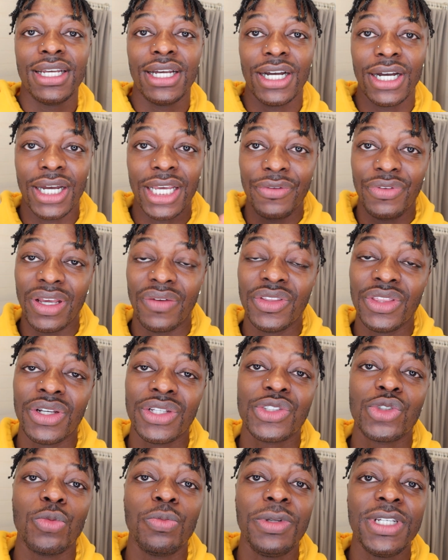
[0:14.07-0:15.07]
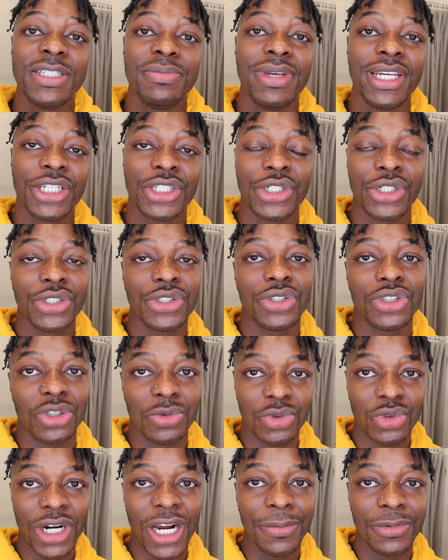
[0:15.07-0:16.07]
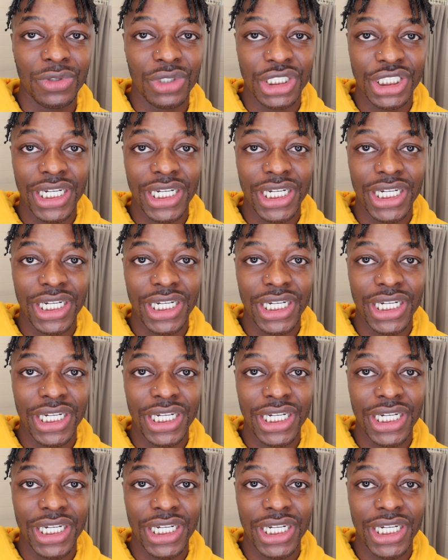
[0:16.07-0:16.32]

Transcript: if you haven't done so, please make sure to subscribe to the